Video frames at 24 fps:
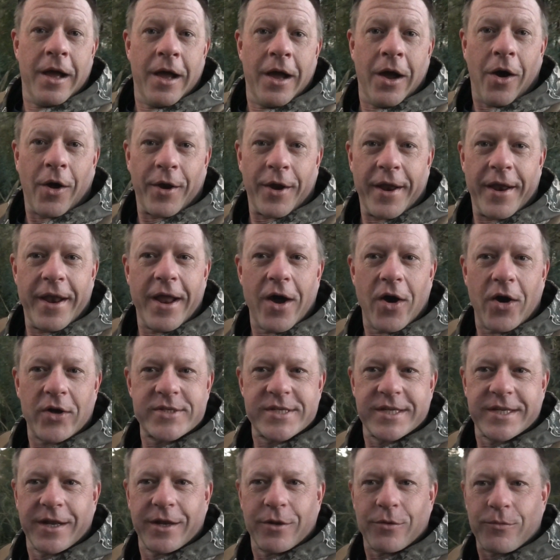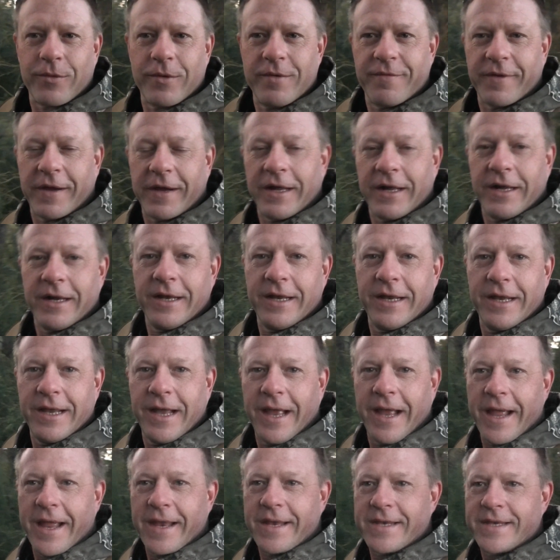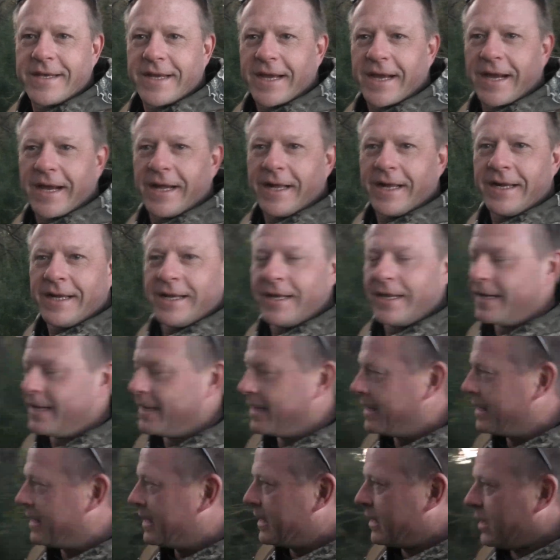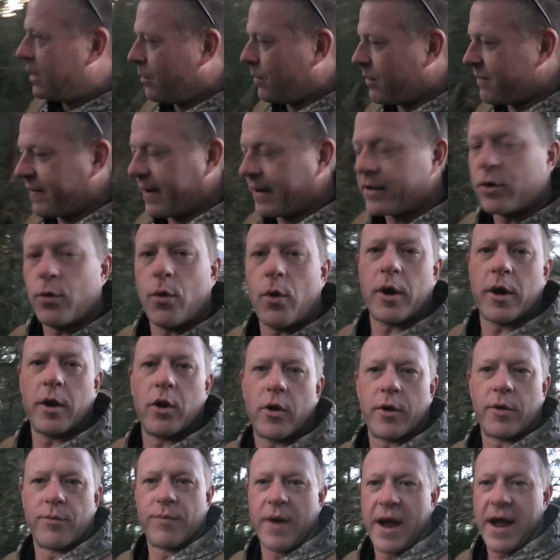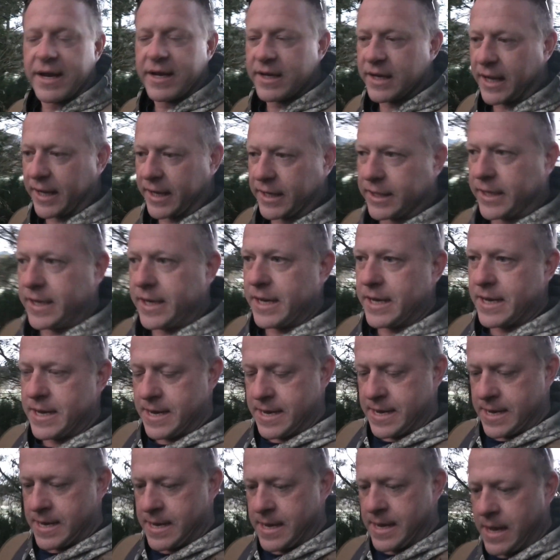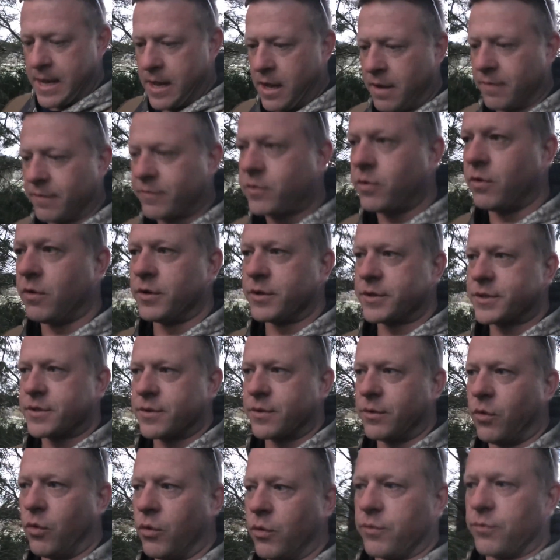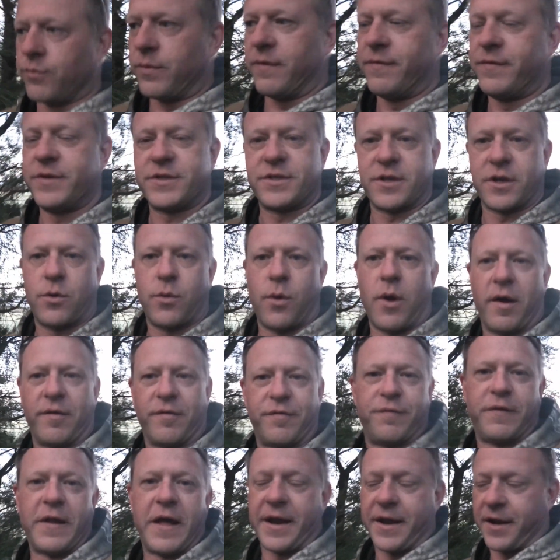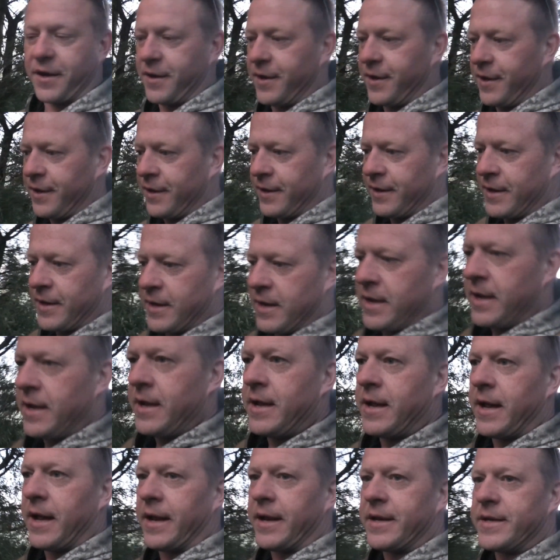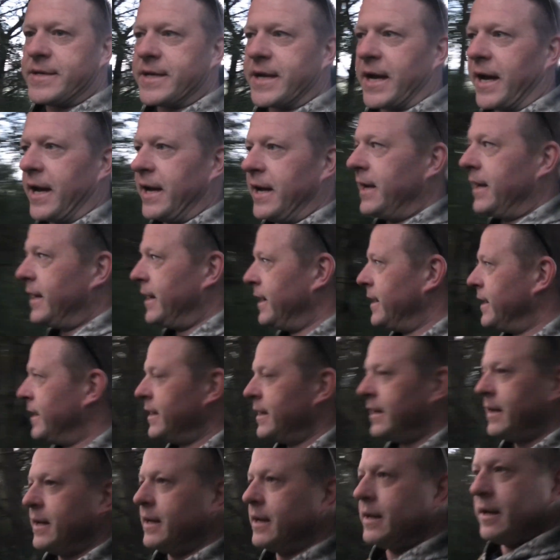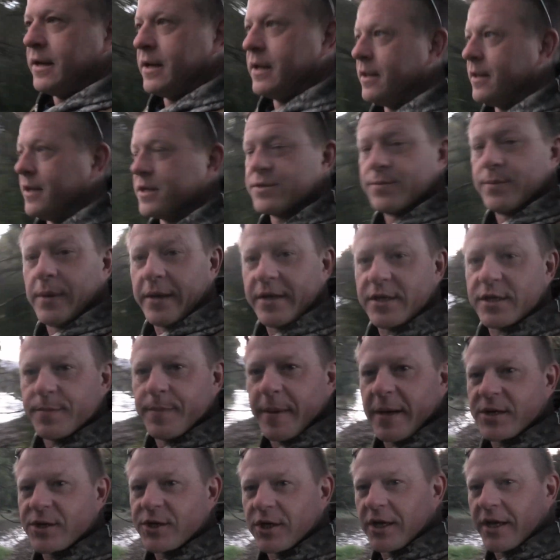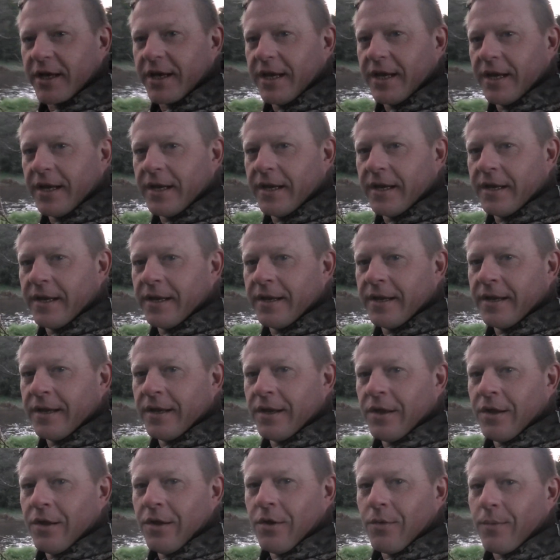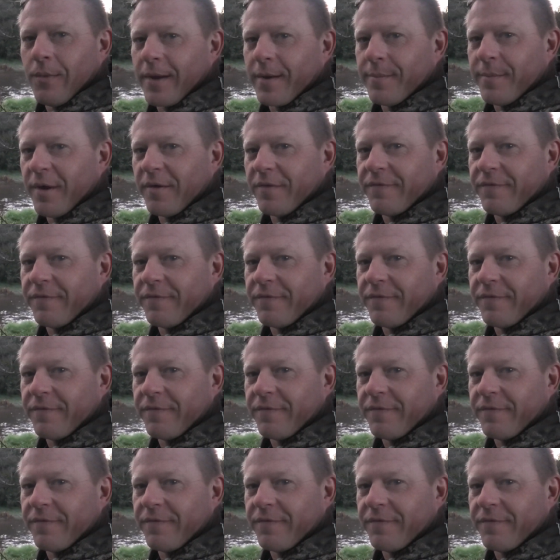on a nice little river, and we've had quite a lot of rain lately. Of course, all the rivers are quite flooded, and this one especially, one of my